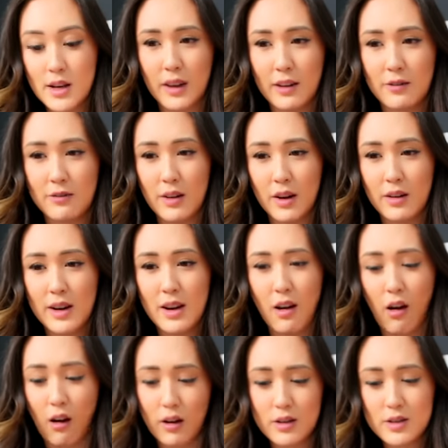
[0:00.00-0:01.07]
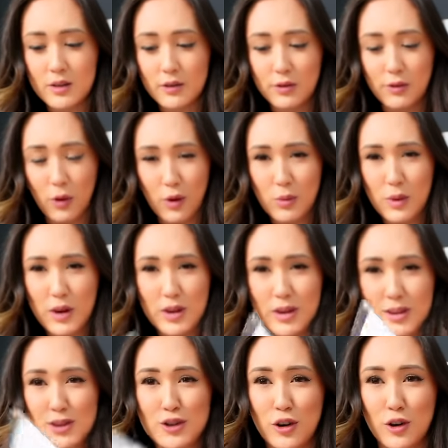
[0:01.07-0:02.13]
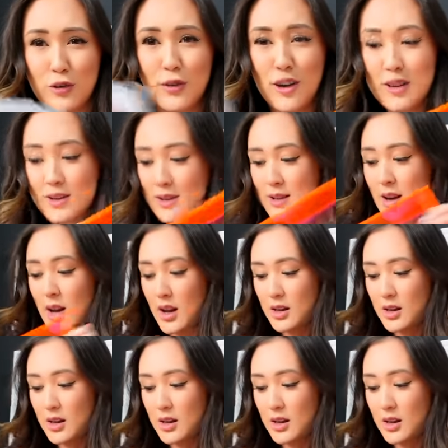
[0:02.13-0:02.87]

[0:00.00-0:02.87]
like very art forward surface.